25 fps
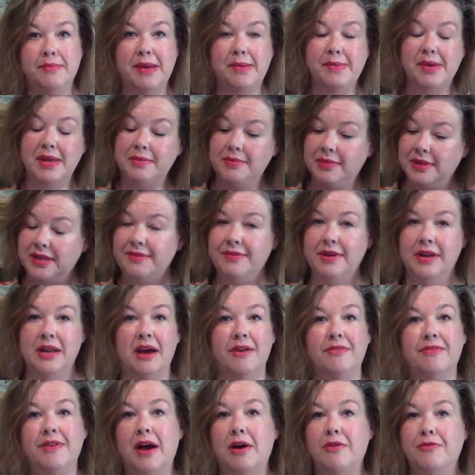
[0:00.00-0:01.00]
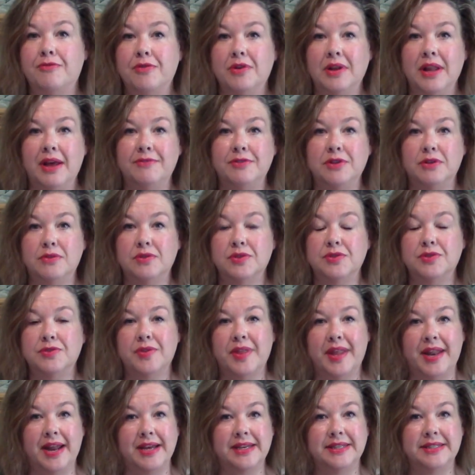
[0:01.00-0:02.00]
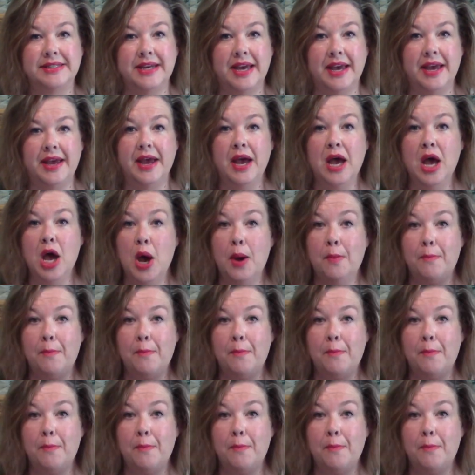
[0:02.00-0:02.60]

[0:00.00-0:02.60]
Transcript: Maybe leave enough out for leftovers for the next day,